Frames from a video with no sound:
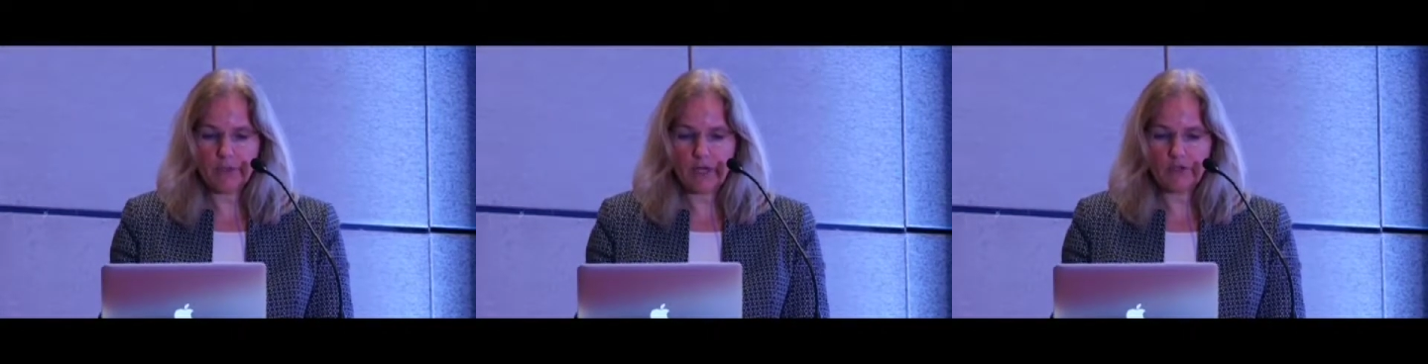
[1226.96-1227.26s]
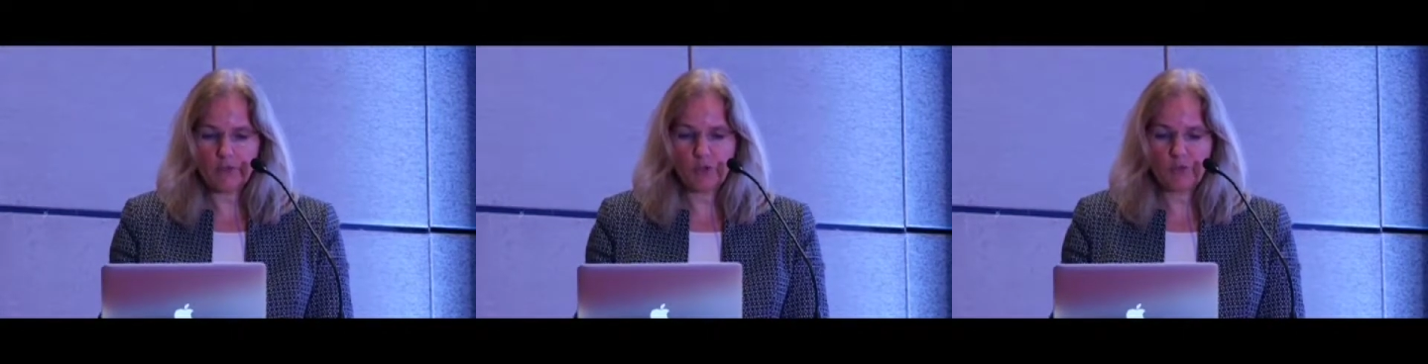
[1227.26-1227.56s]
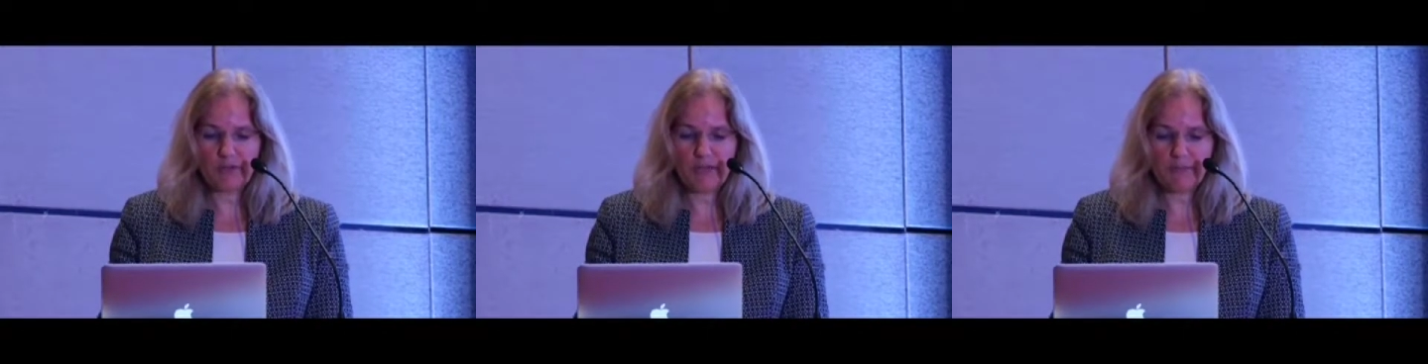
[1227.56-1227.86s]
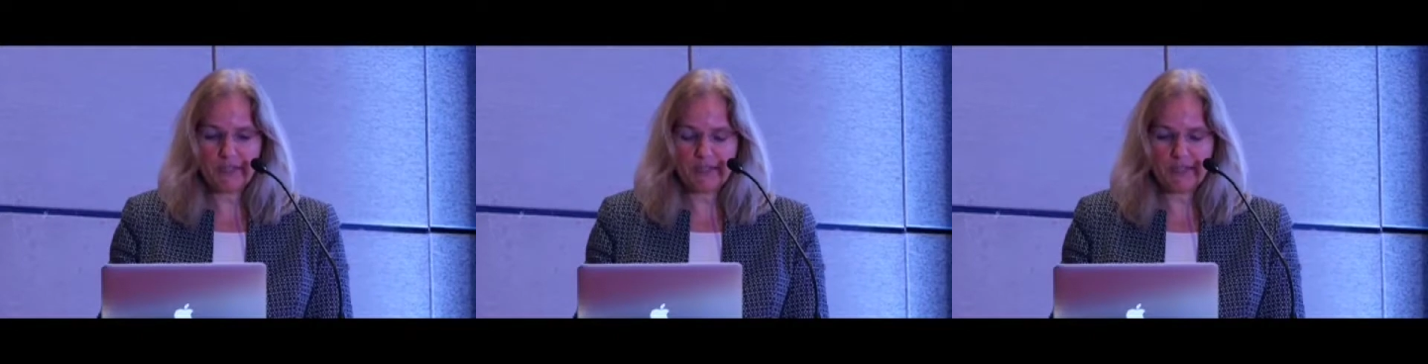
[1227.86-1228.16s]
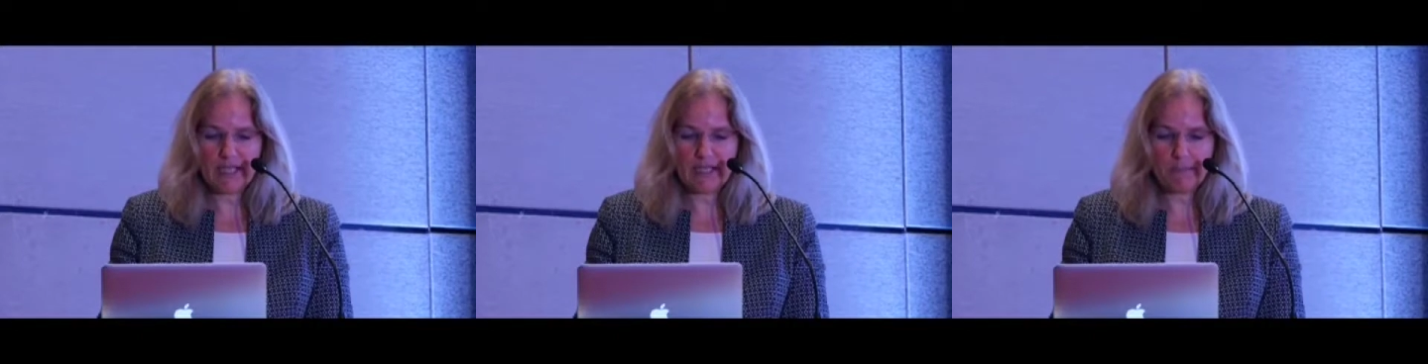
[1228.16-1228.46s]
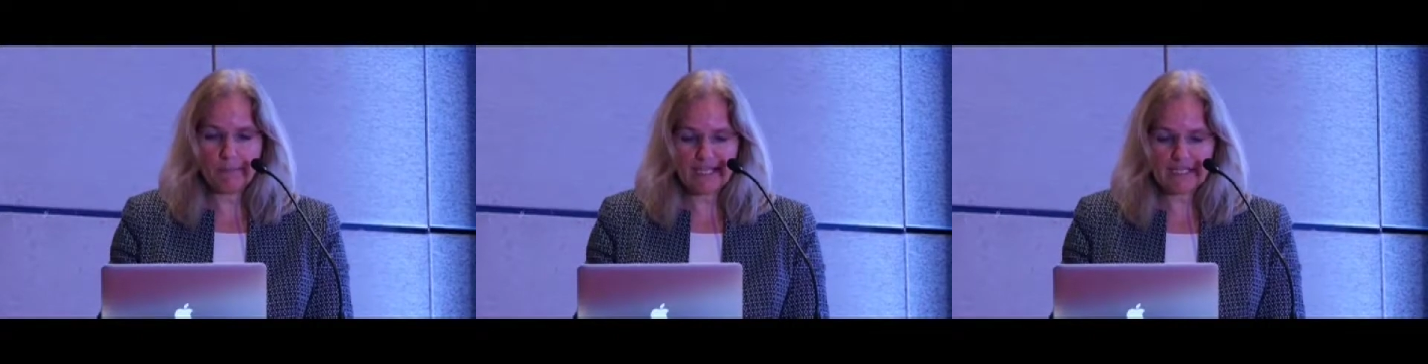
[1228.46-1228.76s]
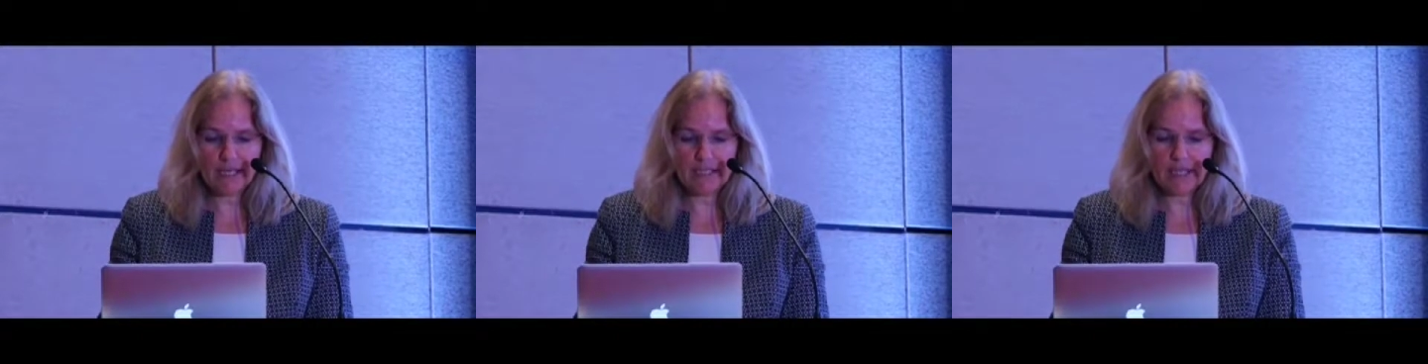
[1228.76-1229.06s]
cardiopulmonary bypass and
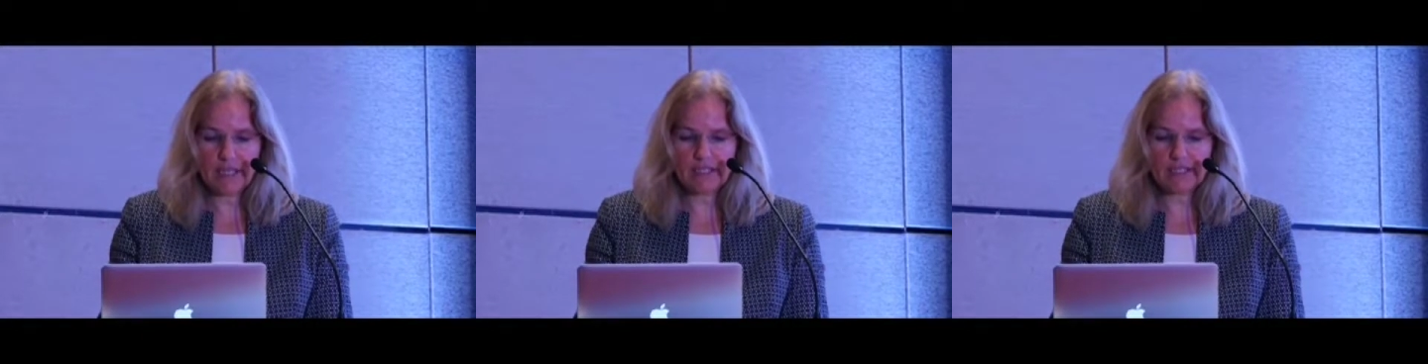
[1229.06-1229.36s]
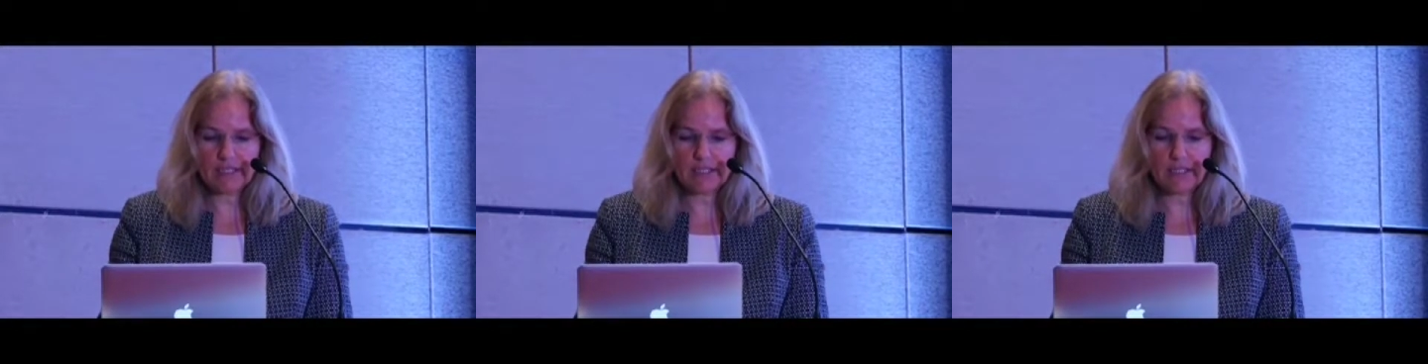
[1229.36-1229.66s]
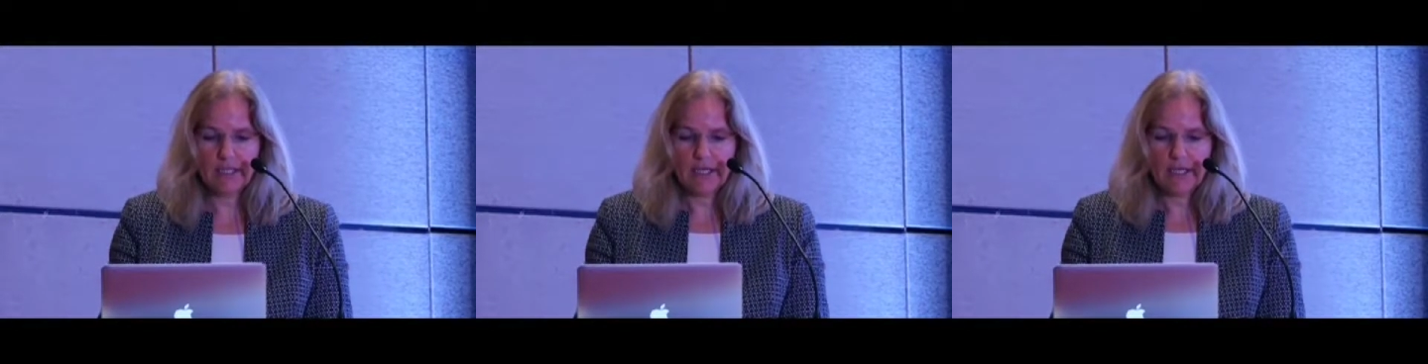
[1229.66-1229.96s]
meta-analysis?